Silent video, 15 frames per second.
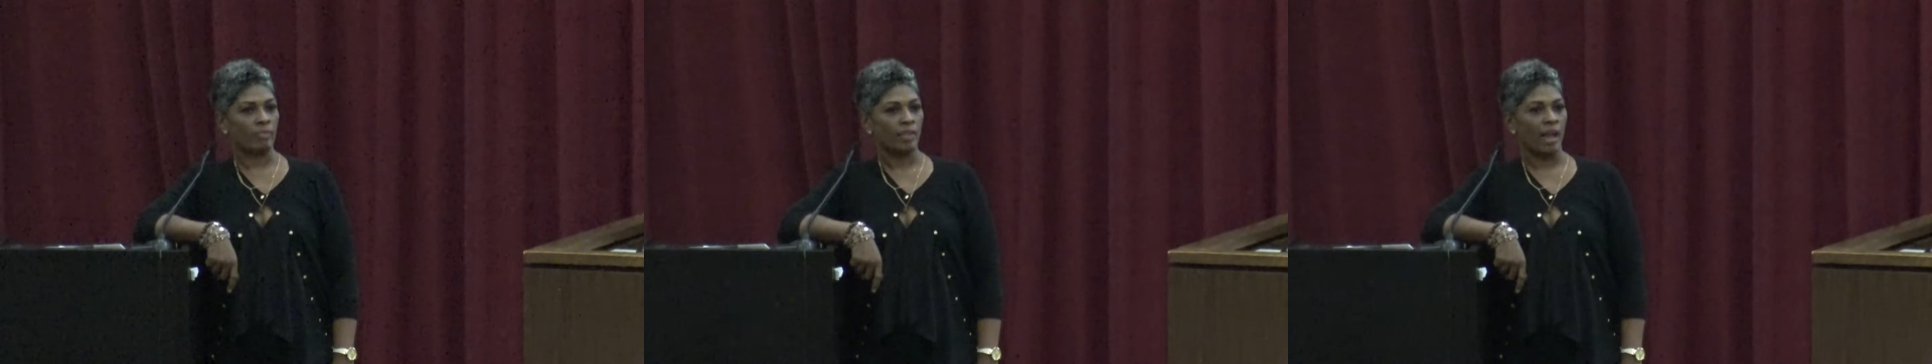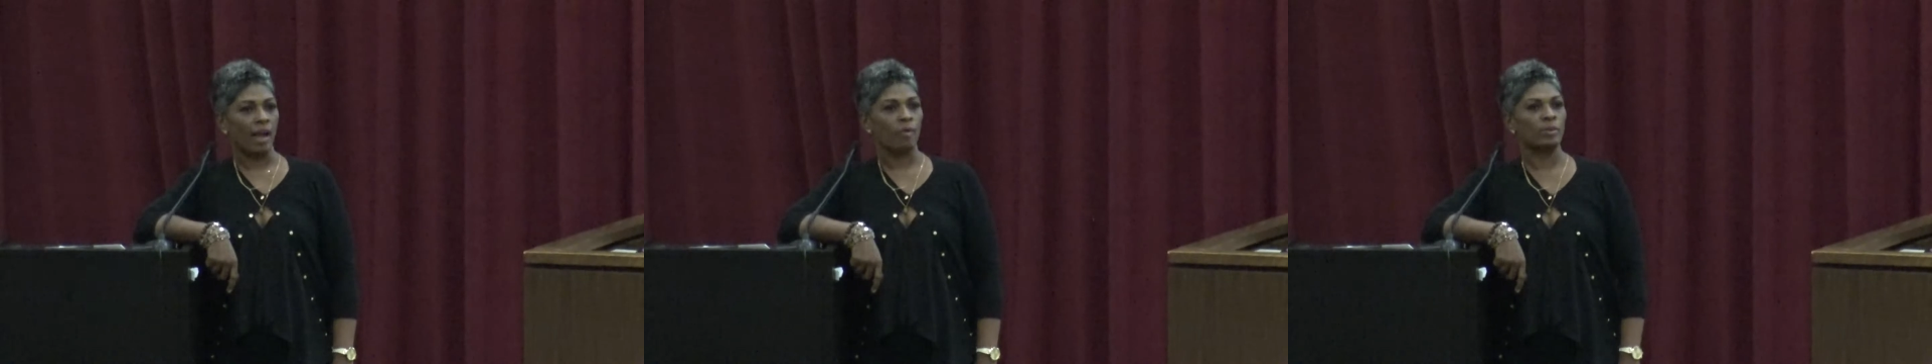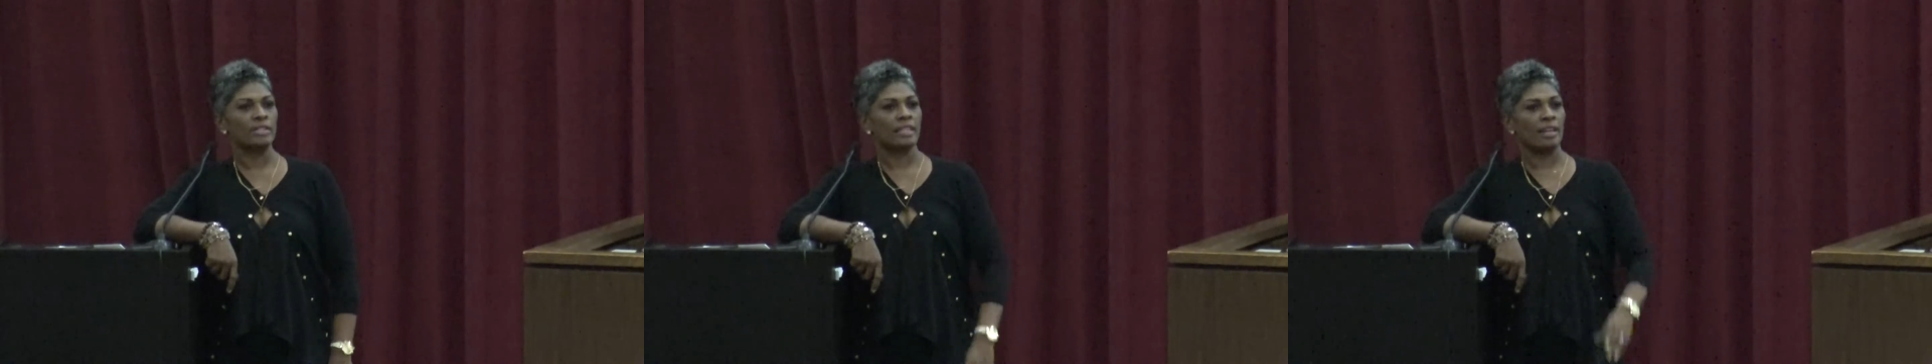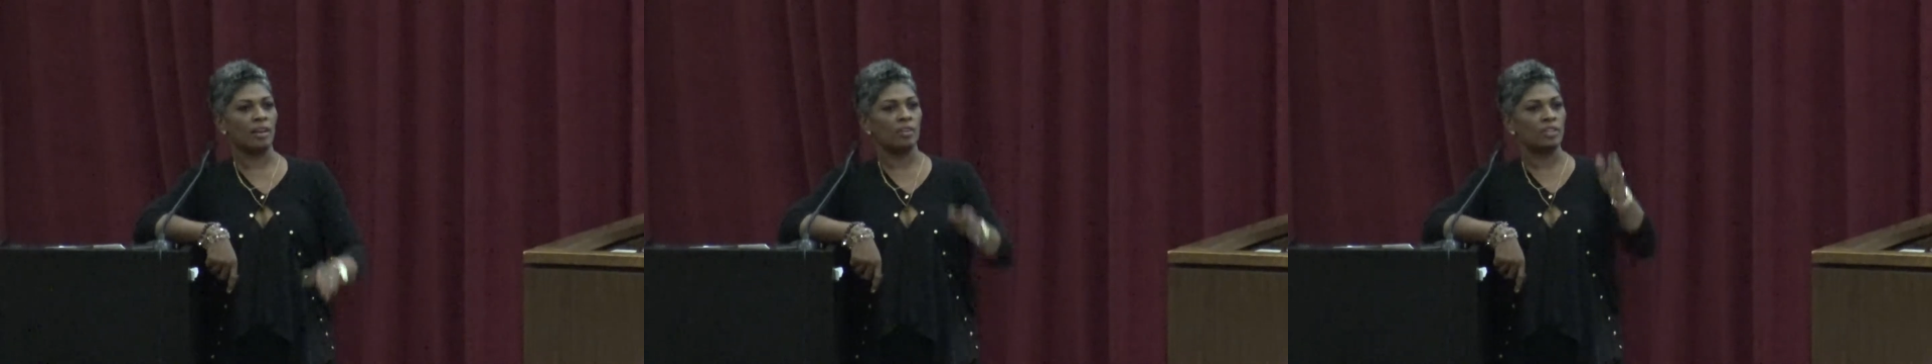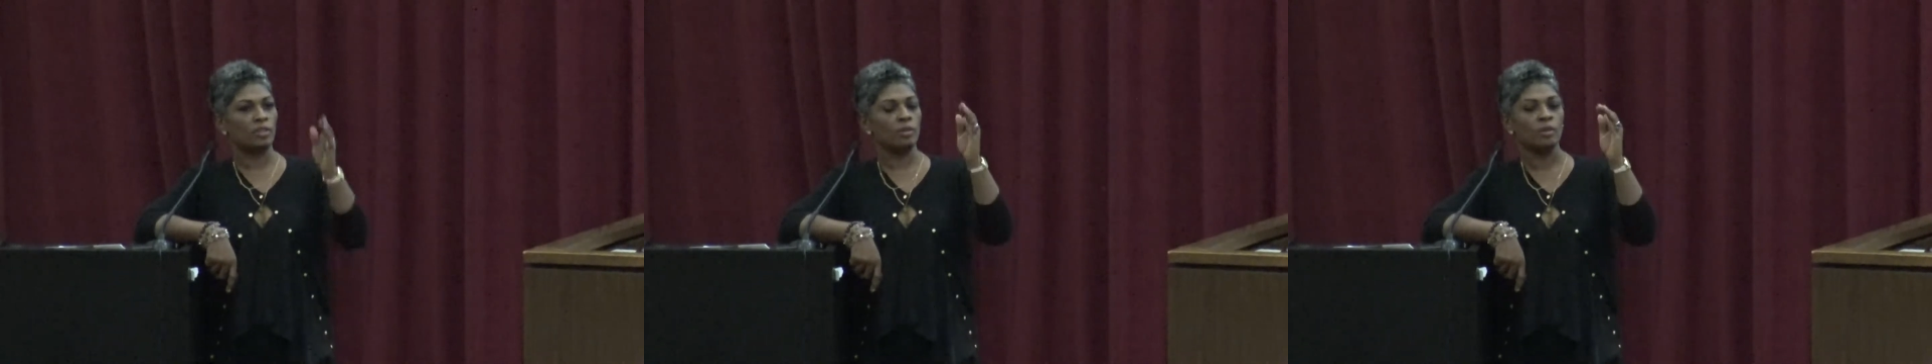I would tell
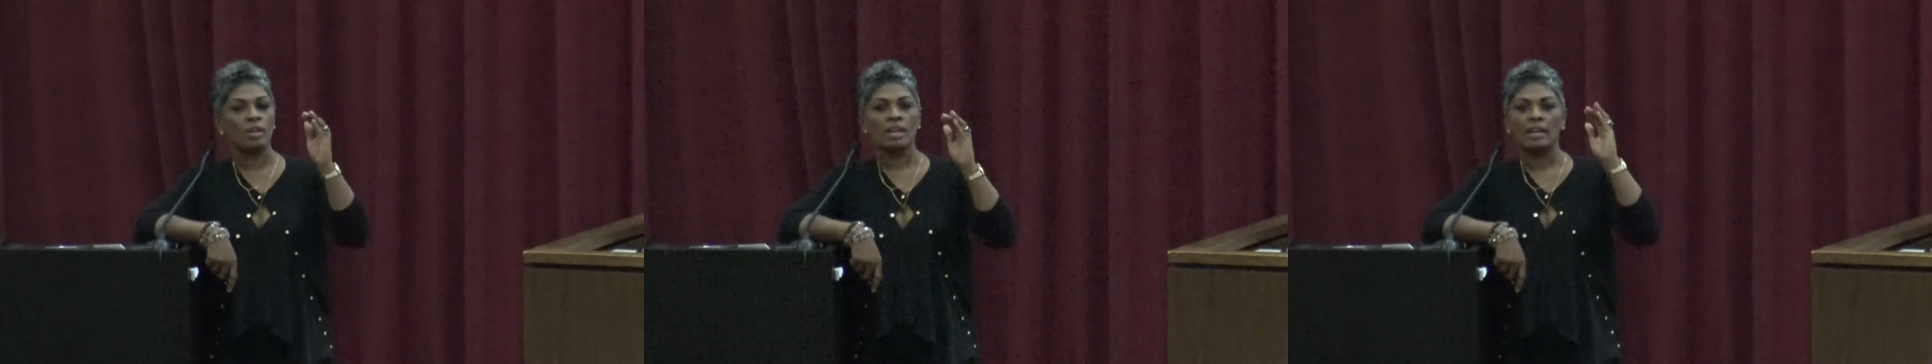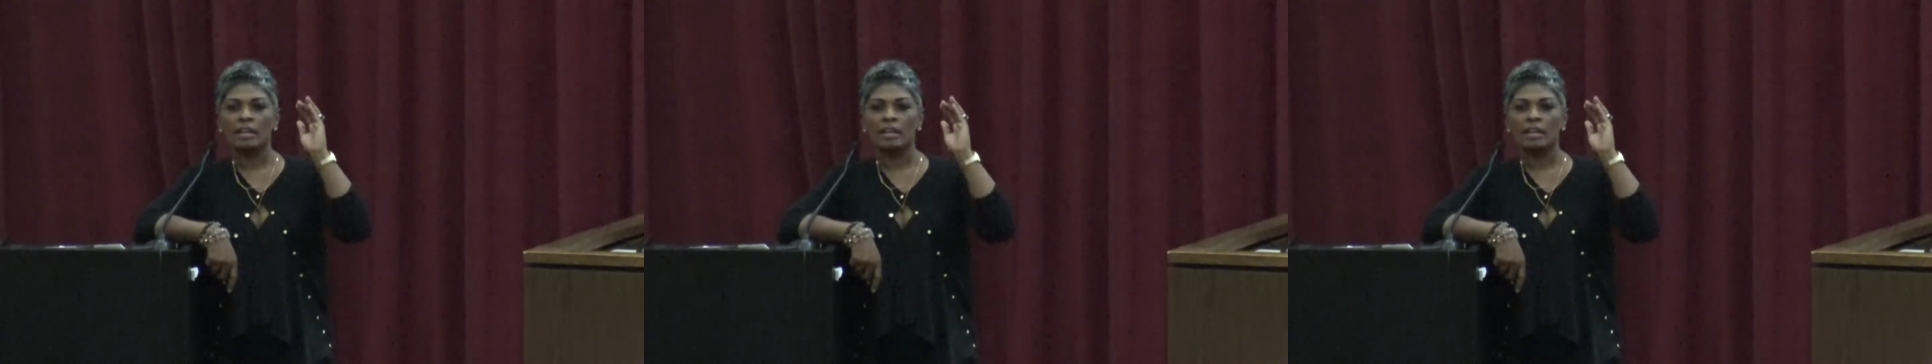you,